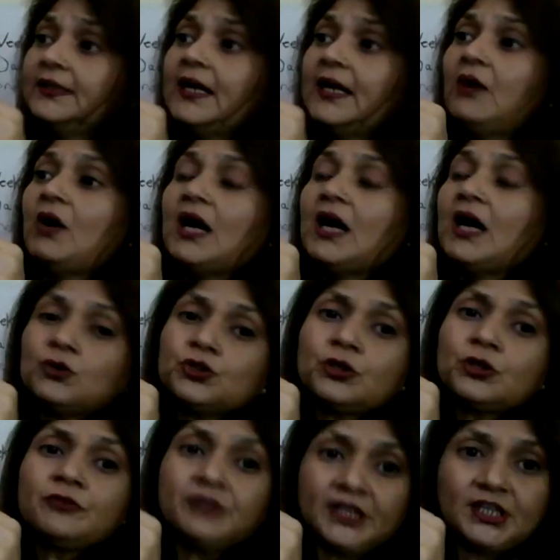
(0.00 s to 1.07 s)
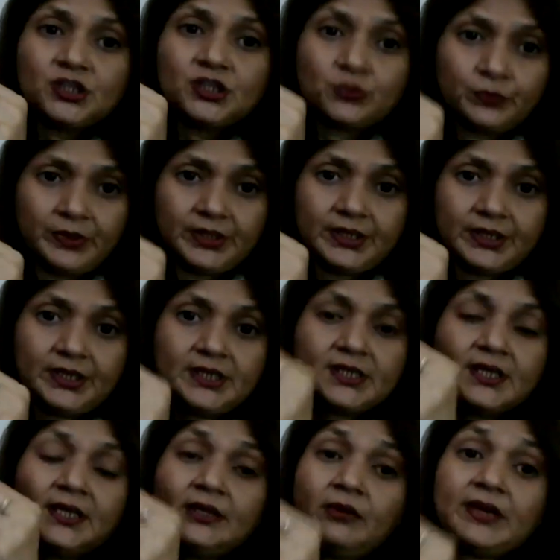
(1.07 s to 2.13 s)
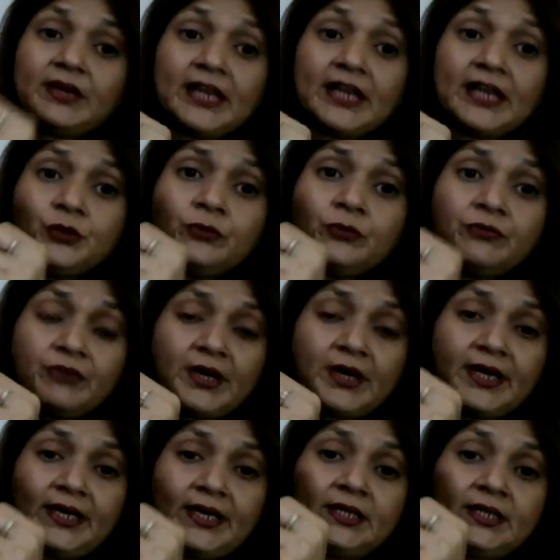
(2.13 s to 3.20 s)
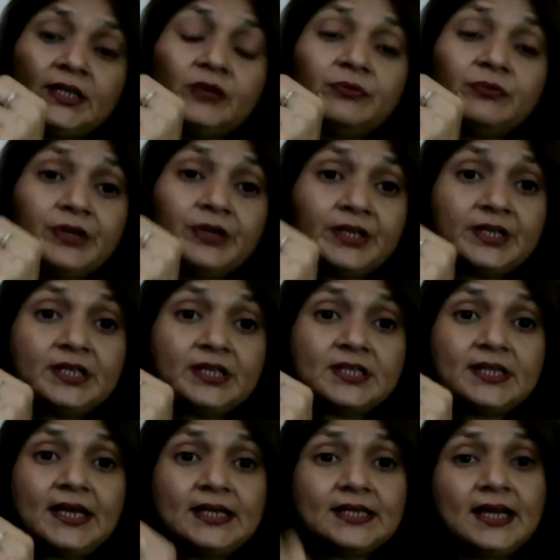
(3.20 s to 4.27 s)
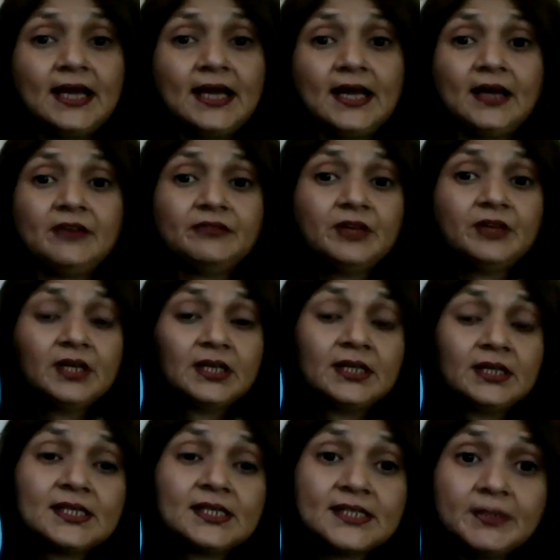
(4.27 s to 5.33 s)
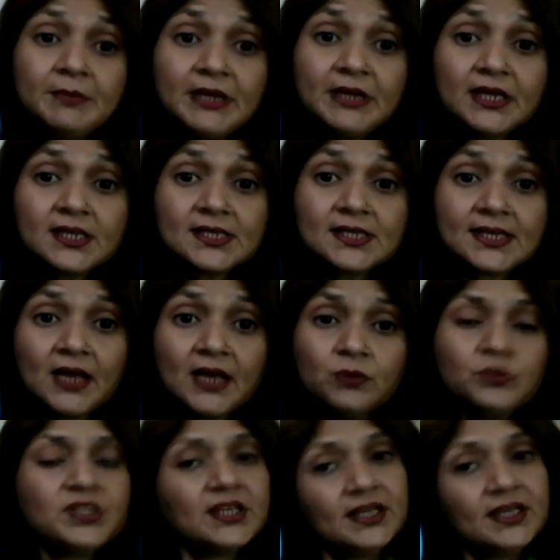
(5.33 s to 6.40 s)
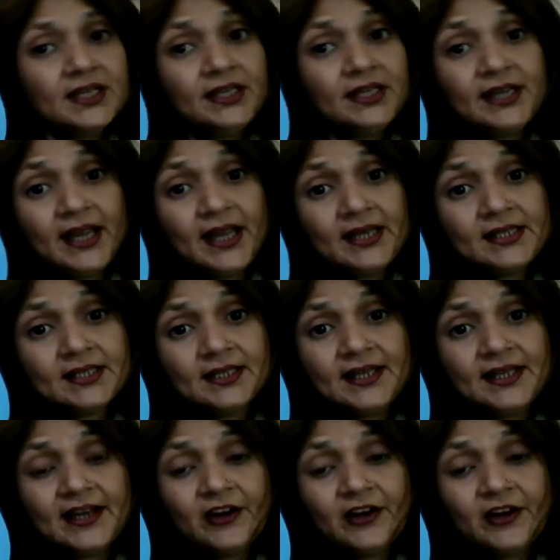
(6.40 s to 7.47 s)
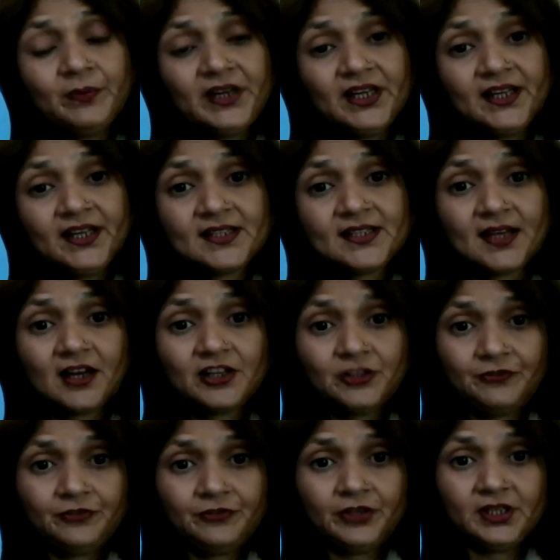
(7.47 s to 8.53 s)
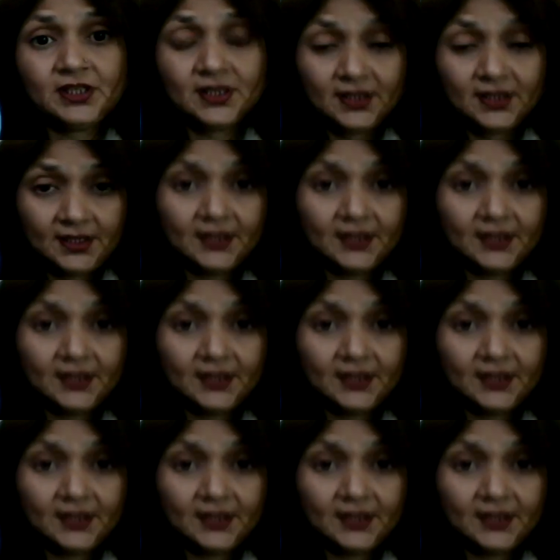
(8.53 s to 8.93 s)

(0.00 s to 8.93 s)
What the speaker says: Now, out of these words, now can you find the words that have the similar sound yet their meanings are different?